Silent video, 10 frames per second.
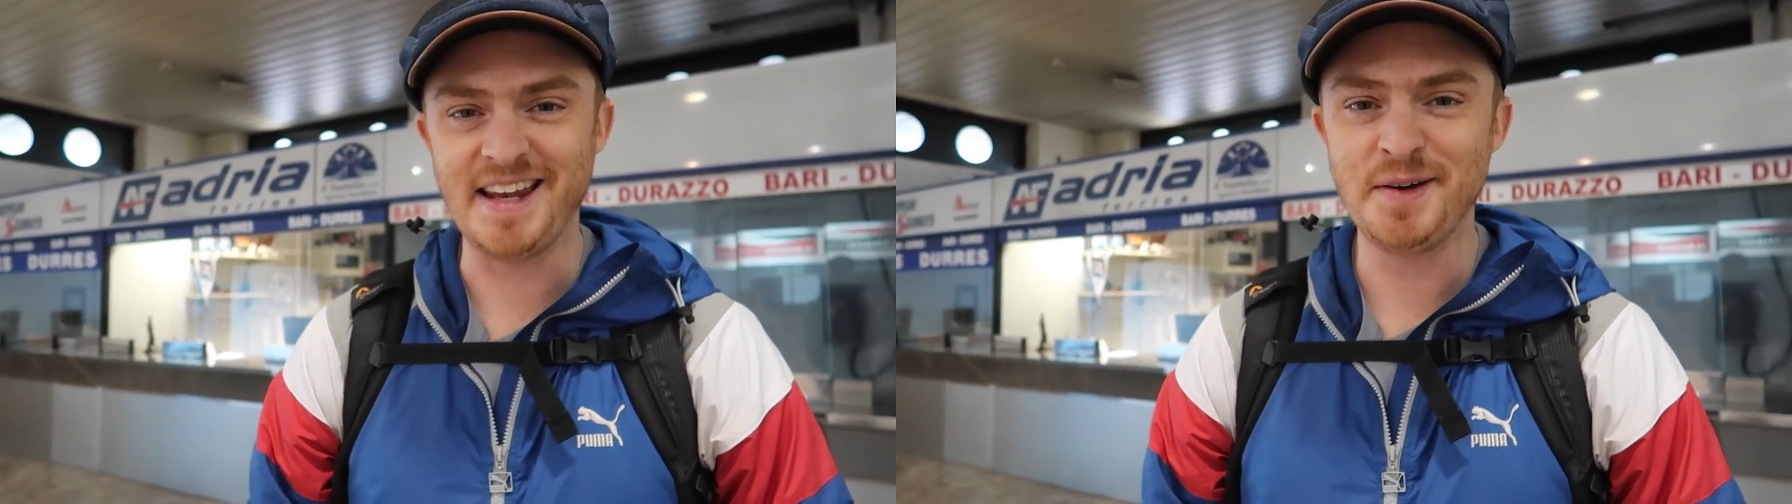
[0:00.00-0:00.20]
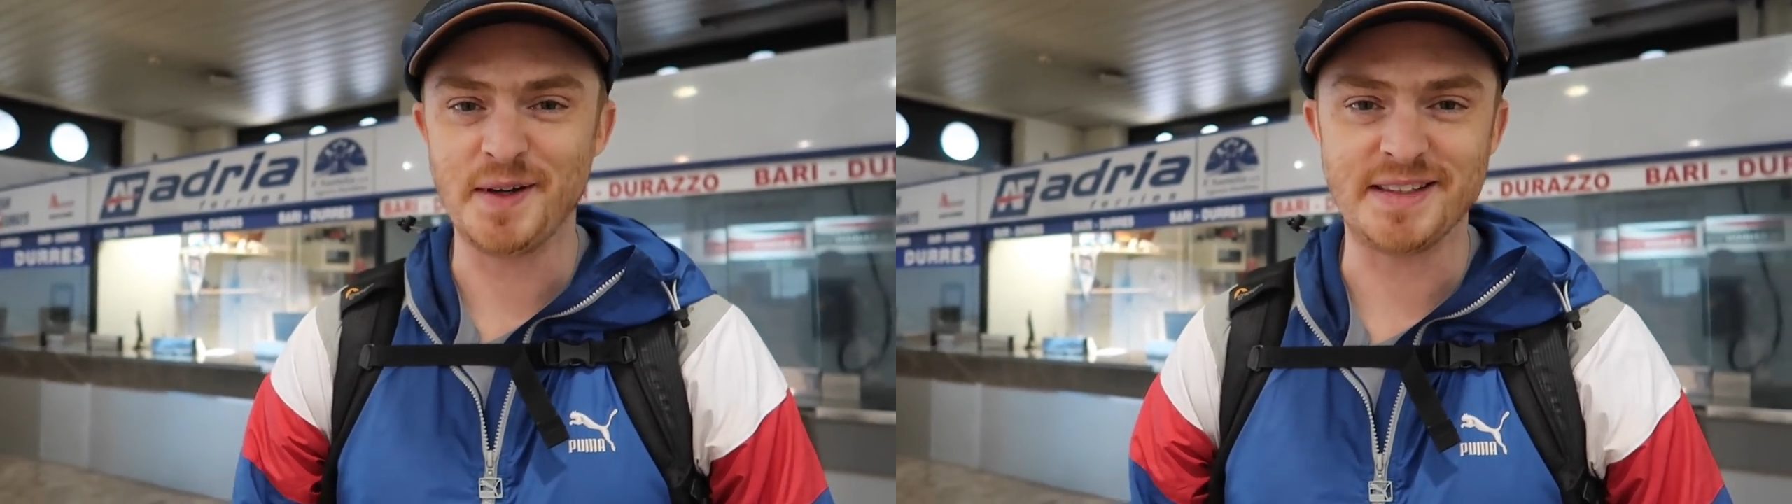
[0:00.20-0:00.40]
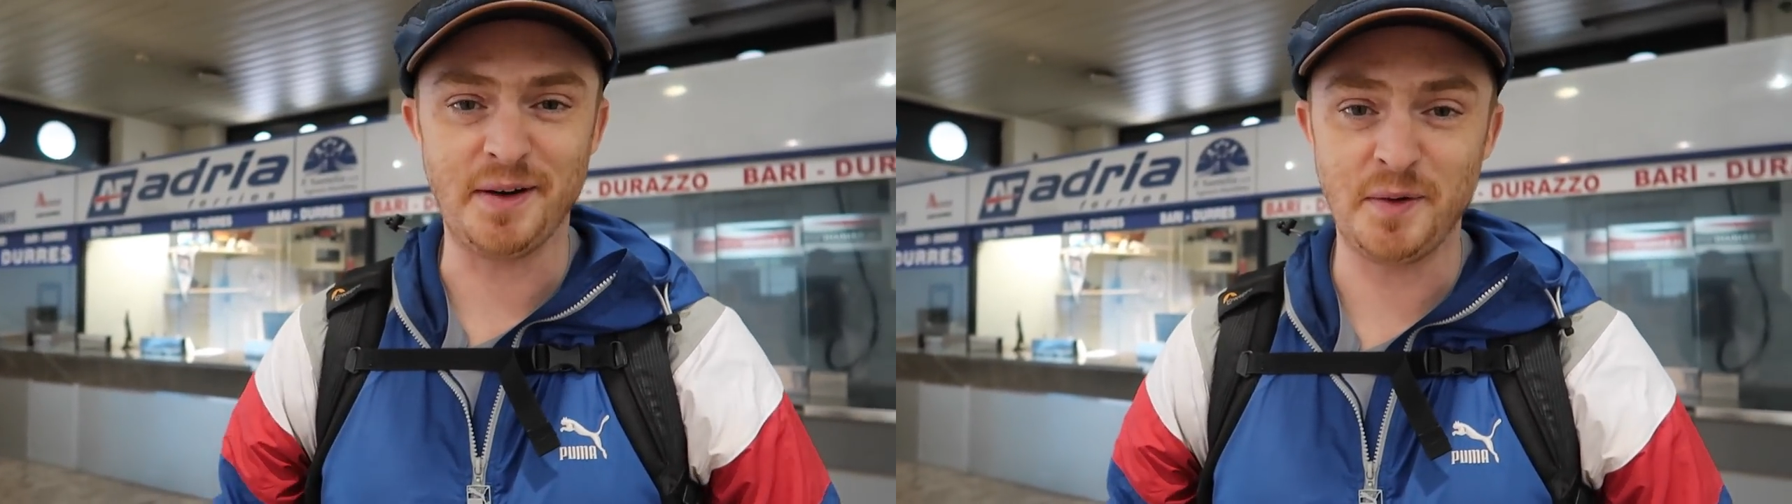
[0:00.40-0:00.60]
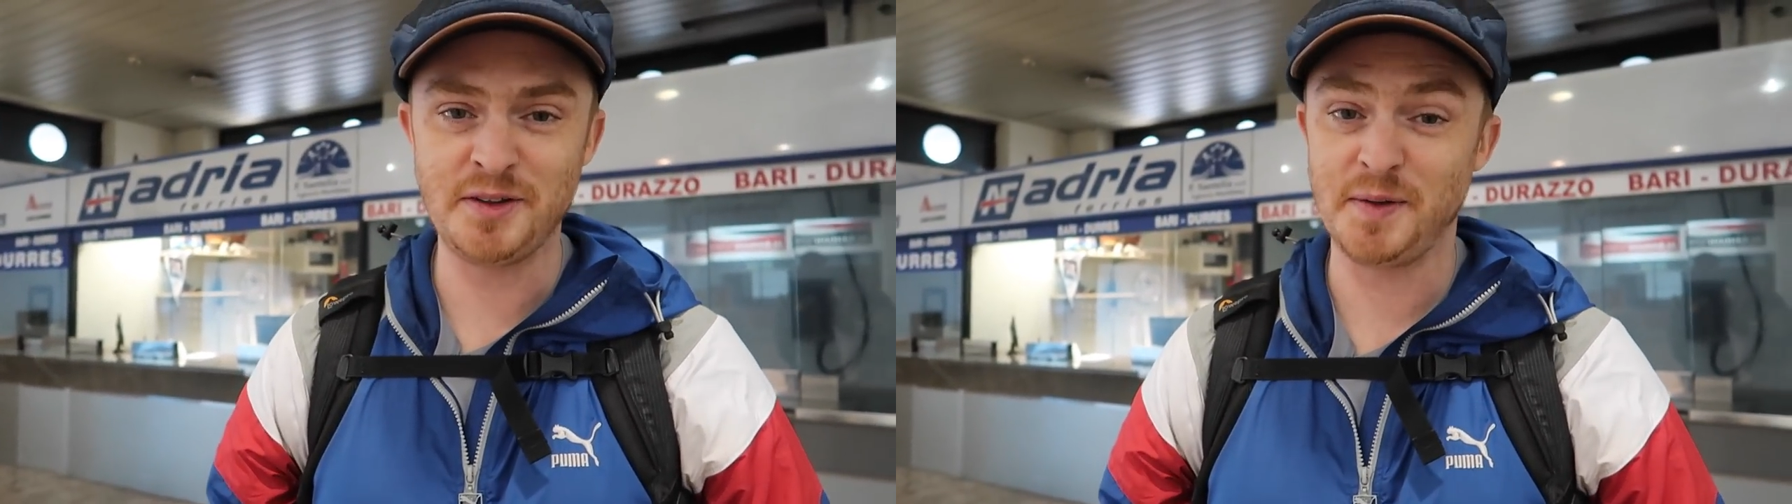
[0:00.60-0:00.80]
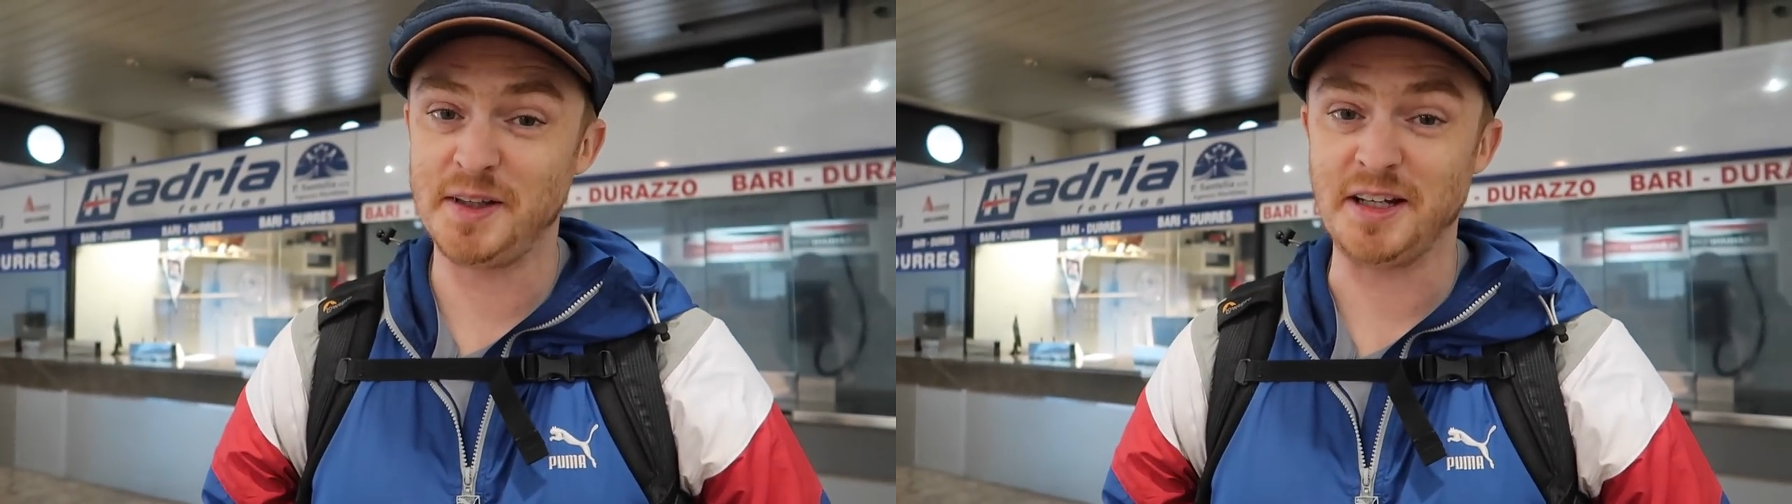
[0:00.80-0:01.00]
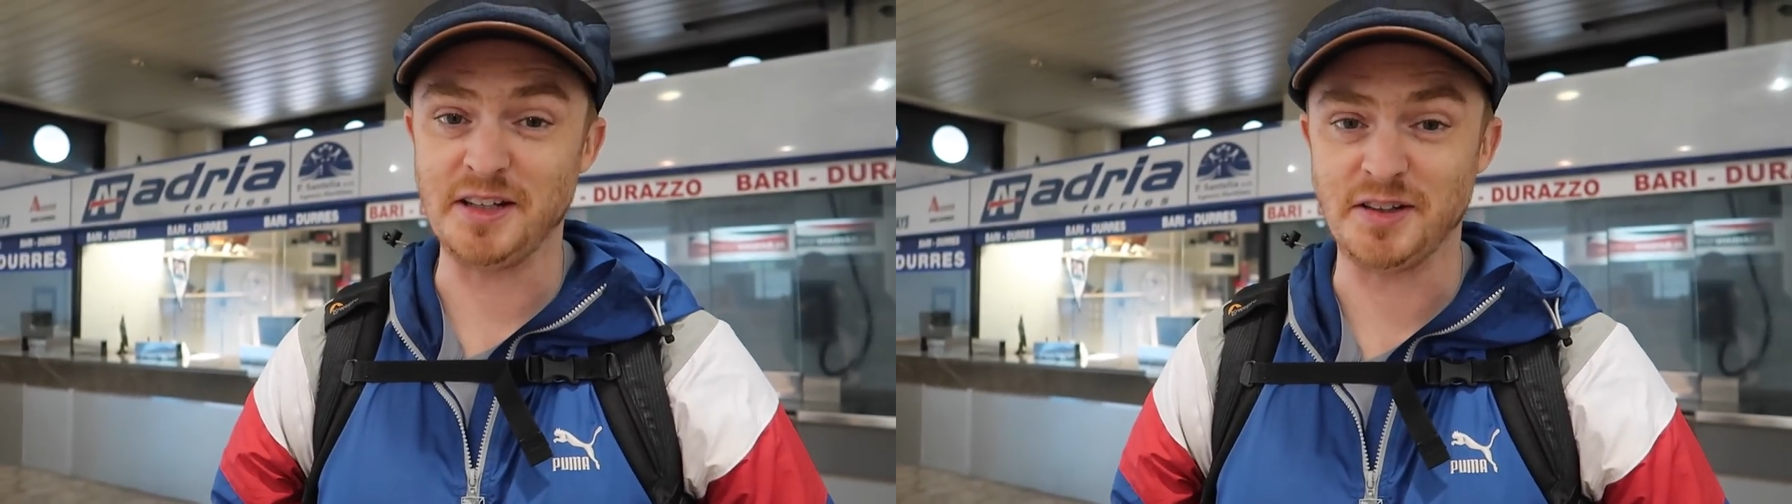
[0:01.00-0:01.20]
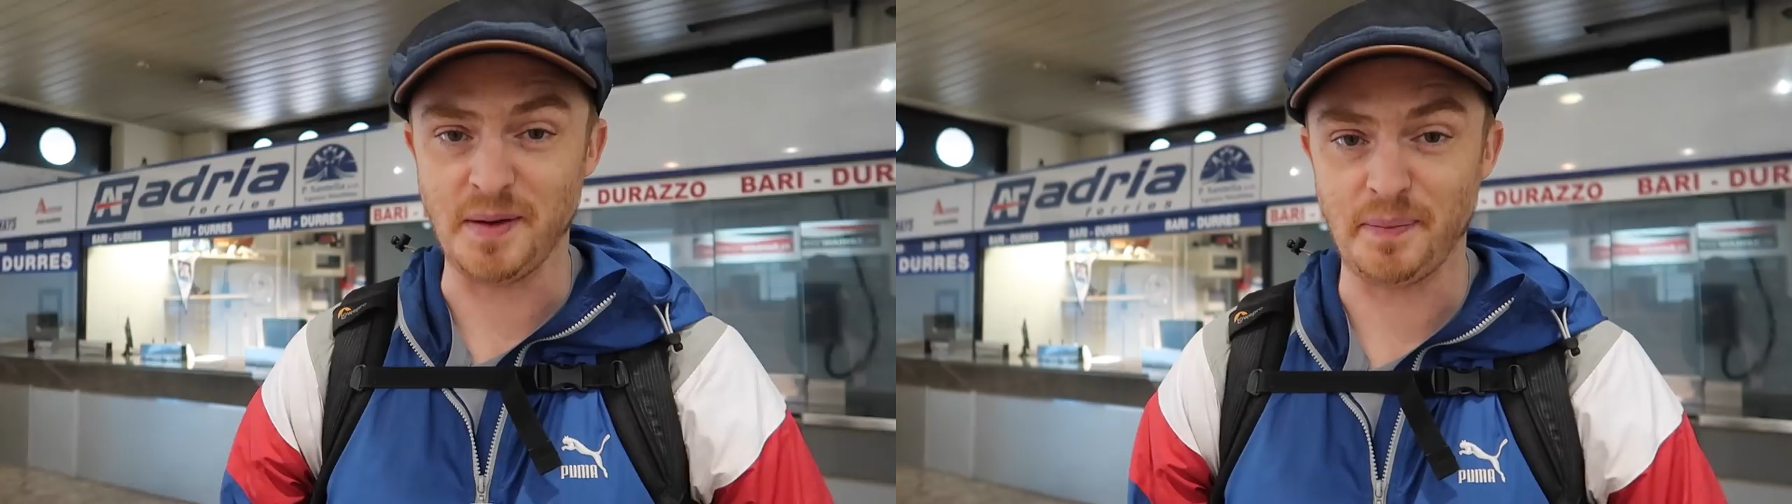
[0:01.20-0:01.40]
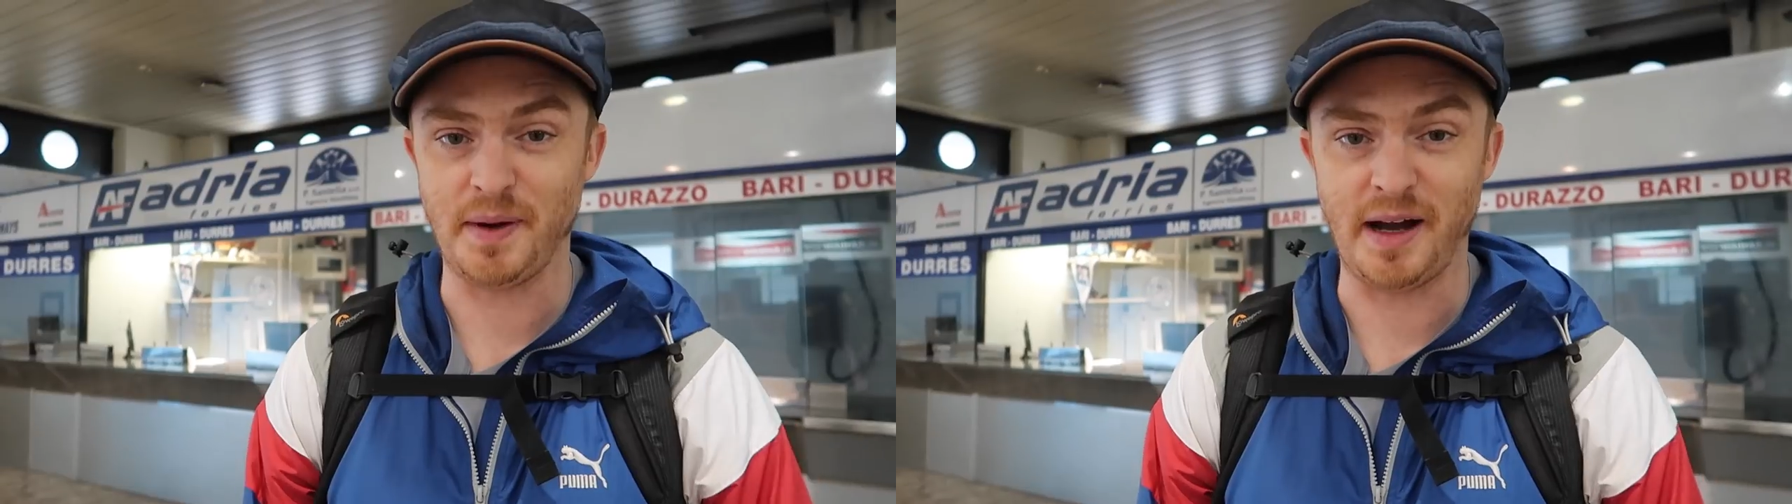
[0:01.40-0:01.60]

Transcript: Anyways, that was a really good trip.